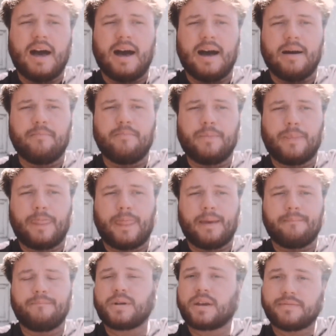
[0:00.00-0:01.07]

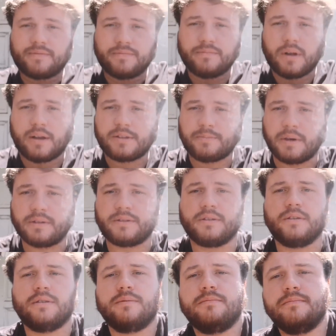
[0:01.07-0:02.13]
But I spoke
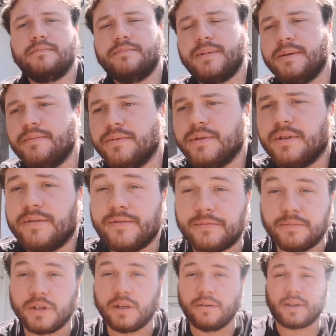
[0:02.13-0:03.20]
to people that are
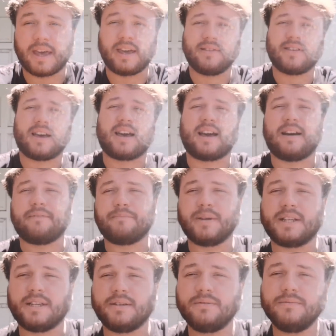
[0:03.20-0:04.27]
from the UK that have
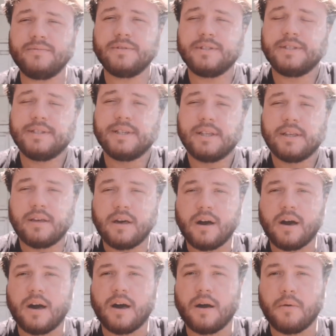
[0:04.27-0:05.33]
been ill,
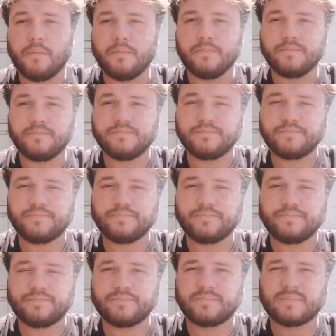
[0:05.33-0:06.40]
and
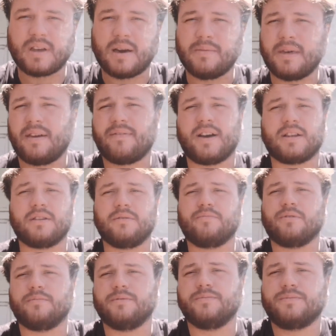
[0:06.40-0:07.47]
they've had no
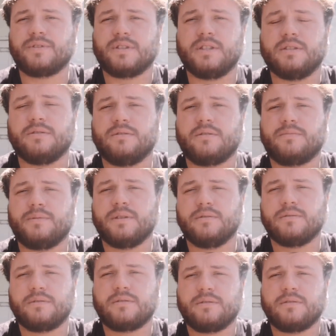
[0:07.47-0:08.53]
problems in the
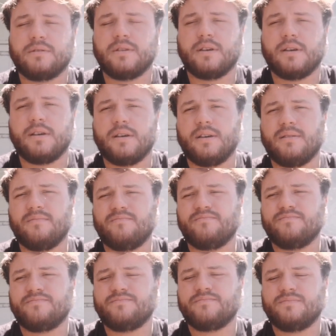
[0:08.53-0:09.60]
hospitals.
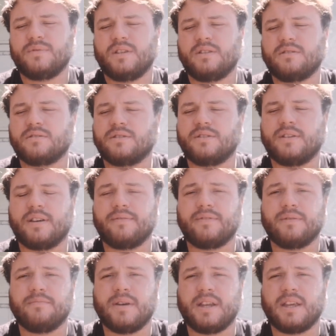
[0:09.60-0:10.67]
As long as you
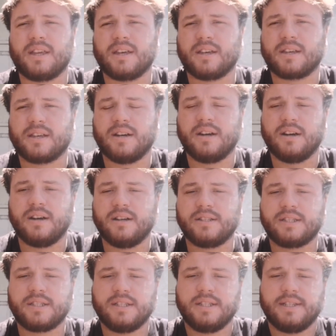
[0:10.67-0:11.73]
have your Medicare
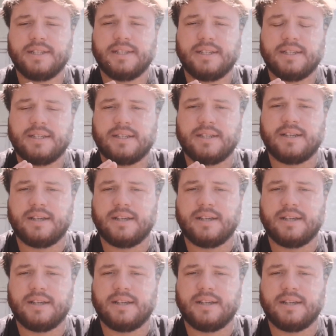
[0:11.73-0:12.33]
cards,